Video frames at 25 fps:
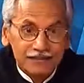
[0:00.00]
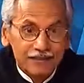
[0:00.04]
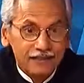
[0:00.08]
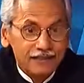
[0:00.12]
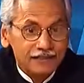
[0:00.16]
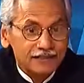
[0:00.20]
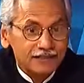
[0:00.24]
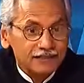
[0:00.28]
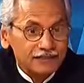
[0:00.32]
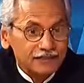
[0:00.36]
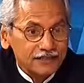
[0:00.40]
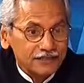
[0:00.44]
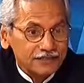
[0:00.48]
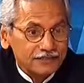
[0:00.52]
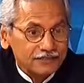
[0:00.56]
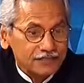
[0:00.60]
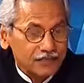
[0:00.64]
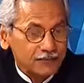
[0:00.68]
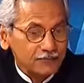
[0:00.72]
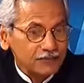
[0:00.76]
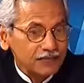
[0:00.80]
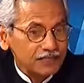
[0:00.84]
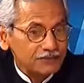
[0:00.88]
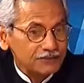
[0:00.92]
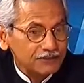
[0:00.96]
It's
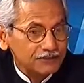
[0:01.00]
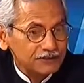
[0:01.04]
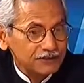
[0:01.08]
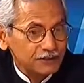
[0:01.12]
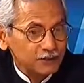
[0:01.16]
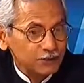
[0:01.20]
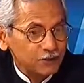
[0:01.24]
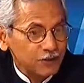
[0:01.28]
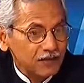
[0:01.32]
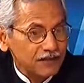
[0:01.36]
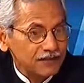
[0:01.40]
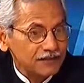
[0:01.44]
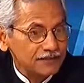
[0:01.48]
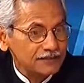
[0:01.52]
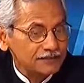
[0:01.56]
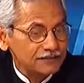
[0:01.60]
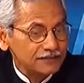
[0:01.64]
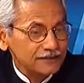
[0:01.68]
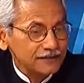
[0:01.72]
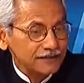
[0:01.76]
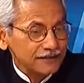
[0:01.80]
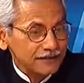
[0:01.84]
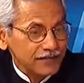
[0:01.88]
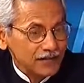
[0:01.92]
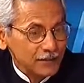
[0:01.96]
something which requires
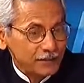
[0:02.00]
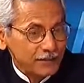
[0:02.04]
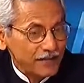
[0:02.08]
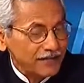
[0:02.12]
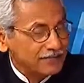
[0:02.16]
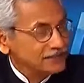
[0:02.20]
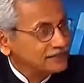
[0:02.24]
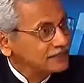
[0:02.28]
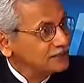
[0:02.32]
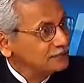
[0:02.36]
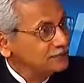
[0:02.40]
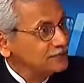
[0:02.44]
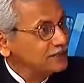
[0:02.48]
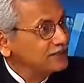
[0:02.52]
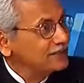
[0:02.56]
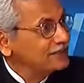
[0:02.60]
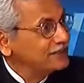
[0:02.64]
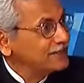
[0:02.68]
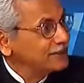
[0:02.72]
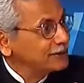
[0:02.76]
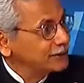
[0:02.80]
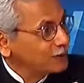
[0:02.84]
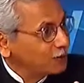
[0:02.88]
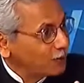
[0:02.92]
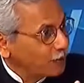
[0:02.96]
capacity
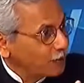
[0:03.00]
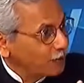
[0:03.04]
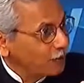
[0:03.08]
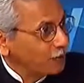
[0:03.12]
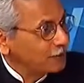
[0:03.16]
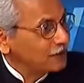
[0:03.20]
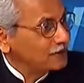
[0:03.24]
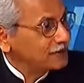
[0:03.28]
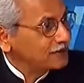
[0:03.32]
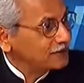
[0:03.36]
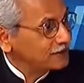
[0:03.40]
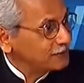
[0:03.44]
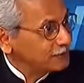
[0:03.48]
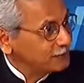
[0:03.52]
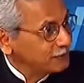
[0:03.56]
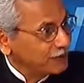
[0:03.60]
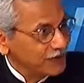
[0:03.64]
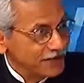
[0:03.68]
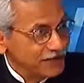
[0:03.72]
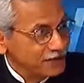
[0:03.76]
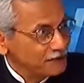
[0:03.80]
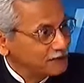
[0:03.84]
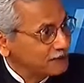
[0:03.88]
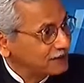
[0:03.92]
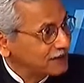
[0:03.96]
building in
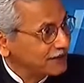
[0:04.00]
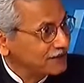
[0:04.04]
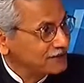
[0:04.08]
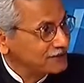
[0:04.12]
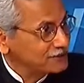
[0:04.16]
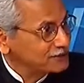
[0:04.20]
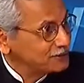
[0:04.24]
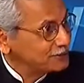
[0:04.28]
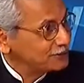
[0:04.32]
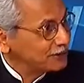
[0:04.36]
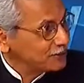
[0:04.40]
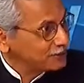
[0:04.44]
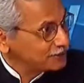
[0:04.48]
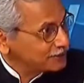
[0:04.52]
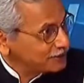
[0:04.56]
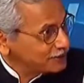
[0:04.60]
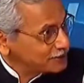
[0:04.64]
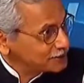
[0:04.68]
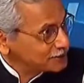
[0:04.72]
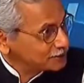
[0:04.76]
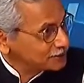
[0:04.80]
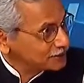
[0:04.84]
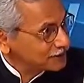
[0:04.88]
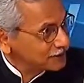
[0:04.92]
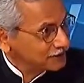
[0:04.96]
many of the countries on the
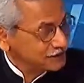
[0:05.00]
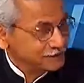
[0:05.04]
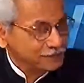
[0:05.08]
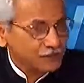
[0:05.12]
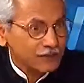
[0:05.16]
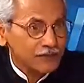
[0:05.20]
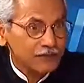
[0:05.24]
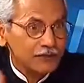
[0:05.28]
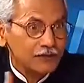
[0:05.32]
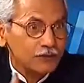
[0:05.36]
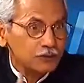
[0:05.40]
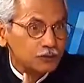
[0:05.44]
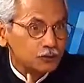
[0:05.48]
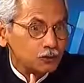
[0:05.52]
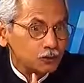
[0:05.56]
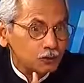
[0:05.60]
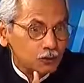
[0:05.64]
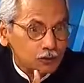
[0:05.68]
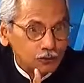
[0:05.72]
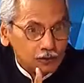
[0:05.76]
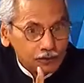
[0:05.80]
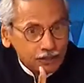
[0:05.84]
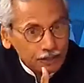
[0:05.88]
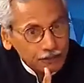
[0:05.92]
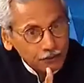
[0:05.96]
littoral.
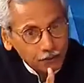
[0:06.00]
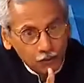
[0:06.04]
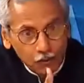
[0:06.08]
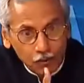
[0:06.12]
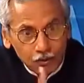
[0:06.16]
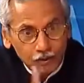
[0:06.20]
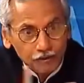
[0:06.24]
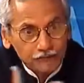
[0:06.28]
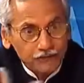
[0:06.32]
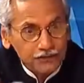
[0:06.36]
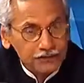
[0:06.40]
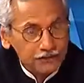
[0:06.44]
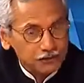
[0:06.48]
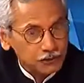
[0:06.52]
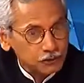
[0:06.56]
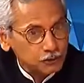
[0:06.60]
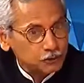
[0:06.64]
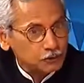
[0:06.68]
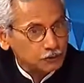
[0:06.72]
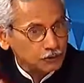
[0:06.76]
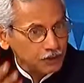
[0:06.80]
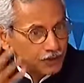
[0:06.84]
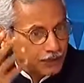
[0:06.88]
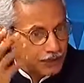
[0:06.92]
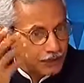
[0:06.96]
So in all of these
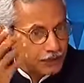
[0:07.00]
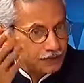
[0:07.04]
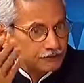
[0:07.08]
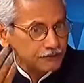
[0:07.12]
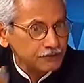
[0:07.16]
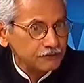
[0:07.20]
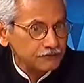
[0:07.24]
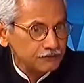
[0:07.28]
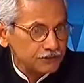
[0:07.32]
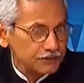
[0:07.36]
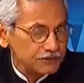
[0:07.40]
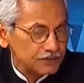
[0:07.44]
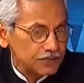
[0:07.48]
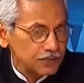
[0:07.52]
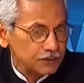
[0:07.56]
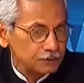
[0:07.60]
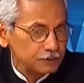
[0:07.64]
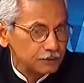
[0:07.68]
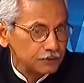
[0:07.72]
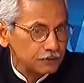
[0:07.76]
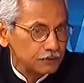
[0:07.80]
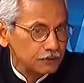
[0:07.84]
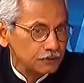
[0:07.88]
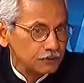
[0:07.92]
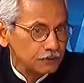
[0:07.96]
issues, and even, for
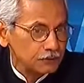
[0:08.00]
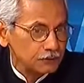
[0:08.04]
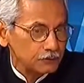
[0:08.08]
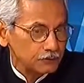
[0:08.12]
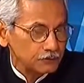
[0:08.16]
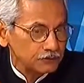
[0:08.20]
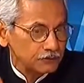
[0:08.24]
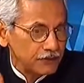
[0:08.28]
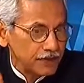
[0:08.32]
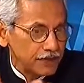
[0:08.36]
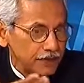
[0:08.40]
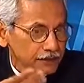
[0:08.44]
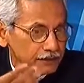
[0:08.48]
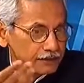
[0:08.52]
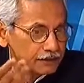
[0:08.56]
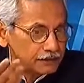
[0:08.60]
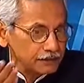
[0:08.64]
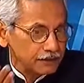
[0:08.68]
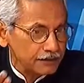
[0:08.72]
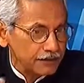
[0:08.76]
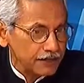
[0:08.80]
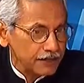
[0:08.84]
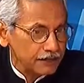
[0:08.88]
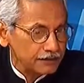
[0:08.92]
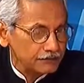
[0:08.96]
example, you find that
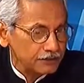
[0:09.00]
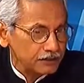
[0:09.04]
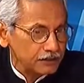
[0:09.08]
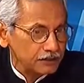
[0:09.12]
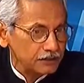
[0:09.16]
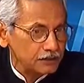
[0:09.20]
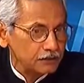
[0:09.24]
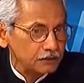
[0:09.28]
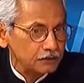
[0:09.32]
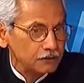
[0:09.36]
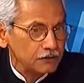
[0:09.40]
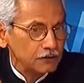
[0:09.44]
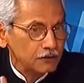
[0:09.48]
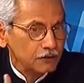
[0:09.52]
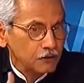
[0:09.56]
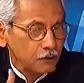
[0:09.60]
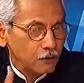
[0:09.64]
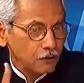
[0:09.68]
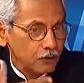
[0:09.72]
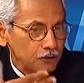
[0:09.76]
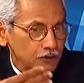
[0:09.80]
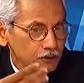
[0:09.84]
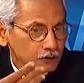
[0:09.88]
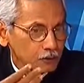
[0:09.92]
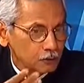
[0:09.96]
the Navy
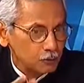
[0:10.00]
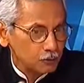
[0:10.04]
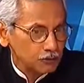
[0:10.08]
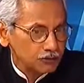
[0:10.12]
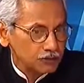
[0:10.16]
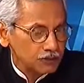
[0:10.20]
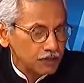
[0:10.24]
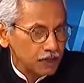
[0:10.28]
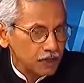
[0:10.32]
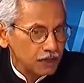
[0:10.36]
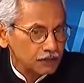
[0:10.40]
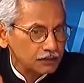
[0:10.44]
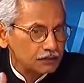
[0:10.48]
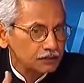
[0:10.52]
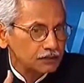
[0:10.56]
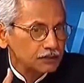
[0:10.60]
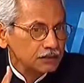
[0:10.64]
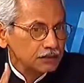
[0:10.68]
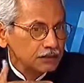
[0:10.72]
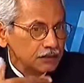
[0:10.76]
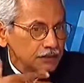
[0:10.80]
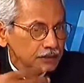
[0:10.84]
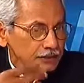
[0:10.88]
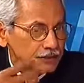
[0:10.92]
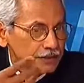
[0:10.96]
or the Coast Guard,
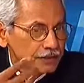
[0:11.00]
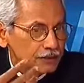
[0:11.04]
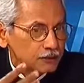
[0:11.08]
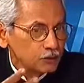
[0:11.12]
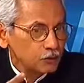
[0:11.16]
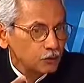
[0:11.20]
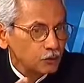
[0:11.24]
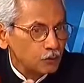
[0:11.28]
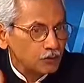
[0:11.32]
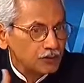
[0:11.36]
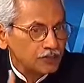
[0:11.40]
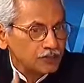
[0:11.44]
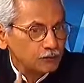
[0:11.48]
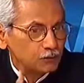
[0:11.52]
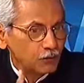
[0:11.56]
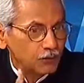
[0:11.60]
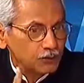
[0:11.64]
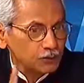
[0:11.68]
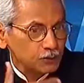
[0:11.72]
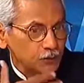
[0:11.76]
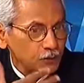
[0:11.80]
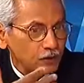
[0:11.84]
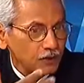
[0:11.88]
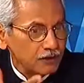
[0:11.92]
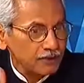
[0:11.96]
their role in
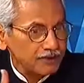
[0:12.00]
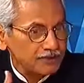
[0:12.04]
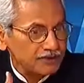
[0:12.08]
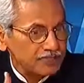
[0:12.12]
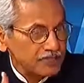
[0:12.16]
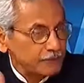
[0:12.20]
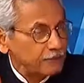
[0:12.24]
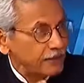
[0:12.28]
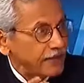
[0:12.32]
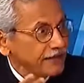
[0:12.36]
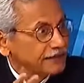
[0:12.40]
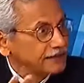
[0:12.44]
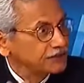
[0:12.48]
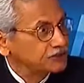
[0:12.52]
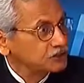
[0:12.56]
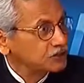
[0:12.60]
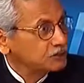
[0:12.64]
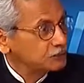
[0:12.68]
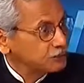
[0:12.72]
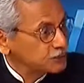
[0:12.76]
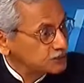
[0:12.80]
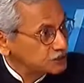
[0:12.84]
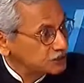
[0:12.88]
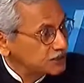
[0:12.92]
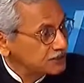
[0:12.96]
what you call
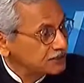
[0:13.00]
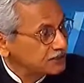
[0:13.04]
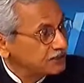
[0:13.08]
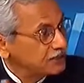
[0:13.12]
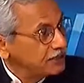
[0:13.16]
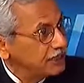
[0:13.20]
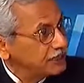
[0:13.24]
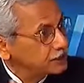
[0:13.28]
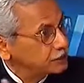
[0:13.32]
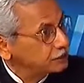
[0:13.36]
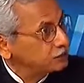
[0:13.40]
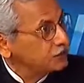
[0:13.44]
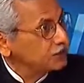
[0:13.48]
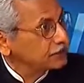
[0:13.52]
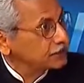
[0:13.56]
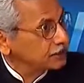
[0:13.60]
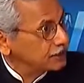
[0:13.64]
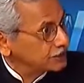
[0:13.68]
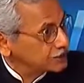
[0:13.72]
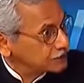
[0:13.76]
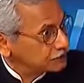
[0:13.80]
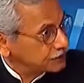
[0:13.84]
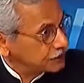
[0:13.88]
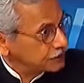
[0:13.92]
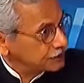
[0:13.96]
stabilization missions in the littoral
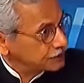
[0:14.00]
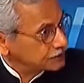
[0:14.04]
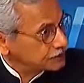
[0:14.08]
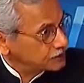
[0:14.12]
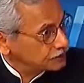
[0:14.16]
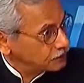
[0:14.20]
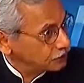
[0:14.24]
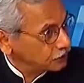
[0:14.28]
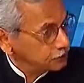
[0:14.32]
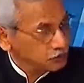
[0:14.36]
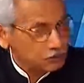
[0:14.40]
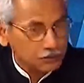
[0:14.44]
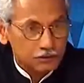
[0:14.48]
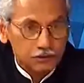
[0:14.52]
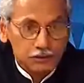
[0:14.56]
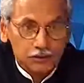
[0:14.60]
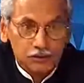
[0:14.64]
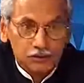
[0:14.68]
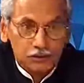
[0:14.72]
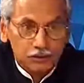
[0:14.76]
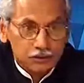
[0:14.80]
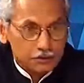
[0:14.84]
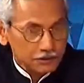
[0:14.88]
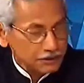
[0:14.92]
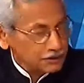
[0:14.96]
countries, you know,
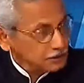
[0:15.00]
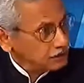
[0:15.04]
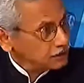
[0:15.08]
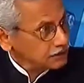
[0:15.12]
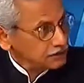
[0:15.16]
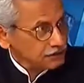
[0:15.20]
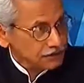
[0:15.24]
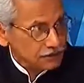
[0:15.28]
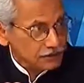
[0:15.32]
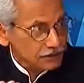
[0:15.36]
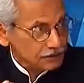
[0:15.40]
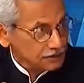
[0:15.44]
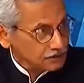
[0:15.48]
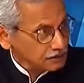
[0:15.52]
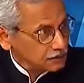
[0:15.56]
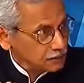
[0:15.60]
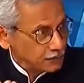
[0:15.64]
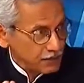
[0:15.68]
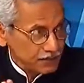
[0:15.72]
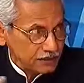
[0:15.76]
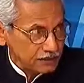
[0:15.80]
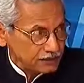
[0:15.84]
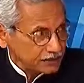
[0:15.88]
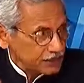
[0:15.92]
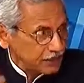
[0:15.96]
these are
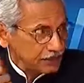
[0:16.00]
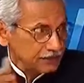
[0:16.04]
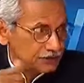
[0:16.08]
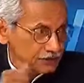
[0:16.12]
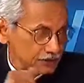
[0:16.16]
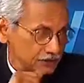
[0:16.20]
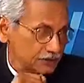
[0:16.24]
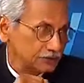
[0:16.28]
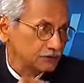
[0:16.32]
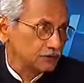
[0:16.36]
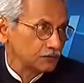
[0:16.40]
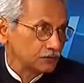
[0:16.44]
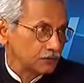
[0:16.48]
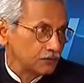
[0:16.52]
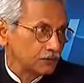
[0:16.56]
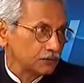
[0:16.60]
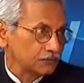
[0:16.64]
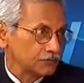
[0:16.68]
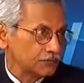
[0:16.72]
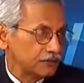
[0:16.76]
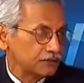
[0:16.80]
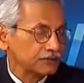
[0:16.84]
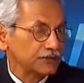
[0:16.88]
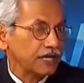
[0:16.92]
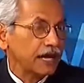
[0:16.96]
major challenges for all
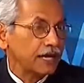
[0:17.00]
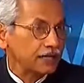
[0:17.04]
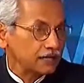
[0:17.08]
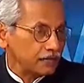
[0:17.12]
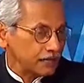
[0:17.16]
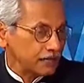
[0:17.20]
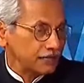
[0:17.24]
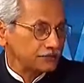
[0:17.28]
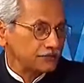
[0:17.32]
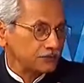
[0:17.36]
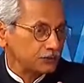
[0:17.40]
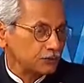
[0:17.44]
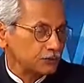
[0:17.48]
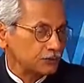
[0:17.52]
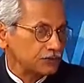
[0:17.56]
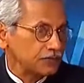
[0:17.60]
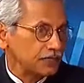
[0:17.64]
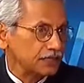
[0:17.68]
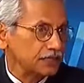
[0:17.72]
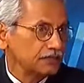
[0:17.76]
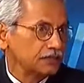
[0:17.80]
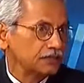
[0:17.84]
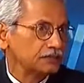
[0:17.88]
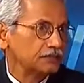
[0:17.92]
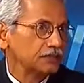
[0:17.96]
of us. And as I just
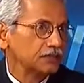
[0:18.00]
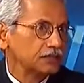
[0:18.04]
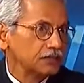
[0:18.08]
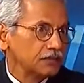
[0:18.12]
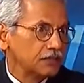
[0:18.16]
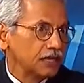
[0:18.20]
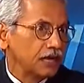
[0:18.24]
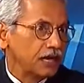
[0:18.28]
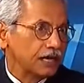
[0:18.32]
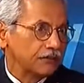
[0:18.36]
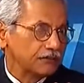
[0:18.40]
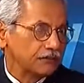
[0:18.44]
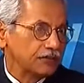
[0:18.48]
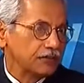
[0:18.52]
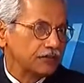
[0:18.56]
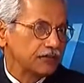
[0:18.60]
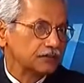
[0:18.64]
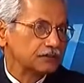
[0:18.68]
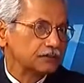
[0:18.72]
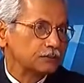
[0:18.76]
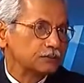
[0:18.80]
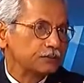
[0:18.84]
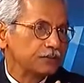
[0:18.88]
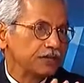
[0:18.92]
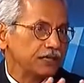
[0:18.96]
said, that I think
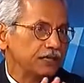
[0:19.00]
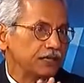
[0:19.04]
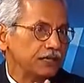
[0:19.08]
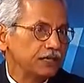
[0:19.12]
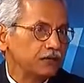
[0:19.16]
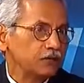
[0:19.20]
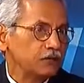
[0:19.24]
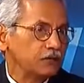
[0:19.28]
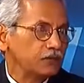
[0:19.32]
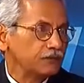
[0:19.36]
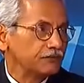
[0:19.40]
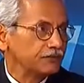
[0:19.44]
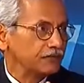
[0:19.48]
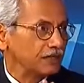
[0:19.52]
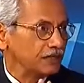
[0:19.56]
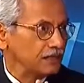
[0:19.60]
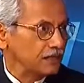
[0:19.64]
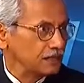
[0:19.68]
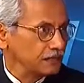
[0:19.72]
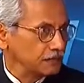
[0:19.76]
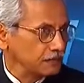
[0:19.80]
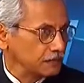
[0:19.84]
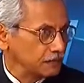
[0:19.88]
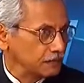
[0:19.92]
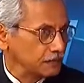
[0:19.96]
it's the beginning of an
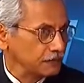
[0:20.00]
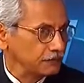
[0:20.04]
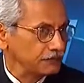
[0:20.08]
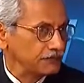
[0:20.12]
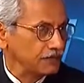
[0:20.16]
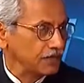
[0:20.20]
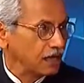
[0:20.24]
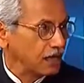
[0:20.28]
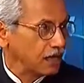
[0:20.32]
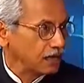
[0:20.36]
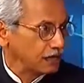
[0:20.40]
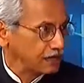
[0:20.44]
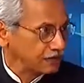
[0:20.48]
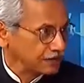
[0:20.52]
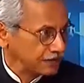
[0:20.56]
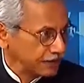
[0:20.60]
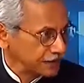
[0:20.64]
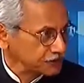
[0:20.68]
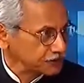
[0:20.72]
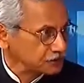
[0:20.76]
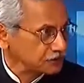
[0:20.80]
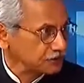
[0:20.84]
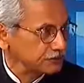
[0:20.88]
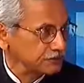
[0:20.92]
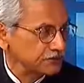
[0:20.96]

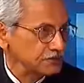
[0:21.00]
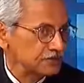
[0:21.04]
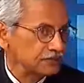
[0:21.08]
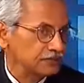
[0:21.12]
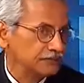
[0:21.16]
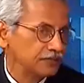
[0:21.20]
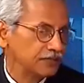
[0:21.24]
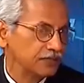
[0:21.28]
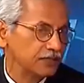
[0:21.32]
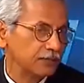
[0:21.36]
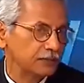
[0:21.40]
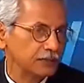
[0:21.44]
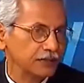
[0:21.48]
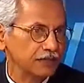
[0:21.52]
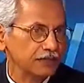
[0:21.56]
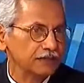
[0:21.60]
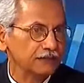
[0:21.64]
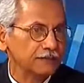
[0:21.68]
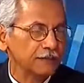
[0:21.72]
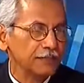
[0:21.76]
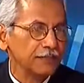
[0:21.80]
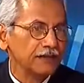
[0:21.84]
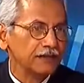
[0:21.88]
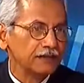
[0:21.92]
architecture which is developing.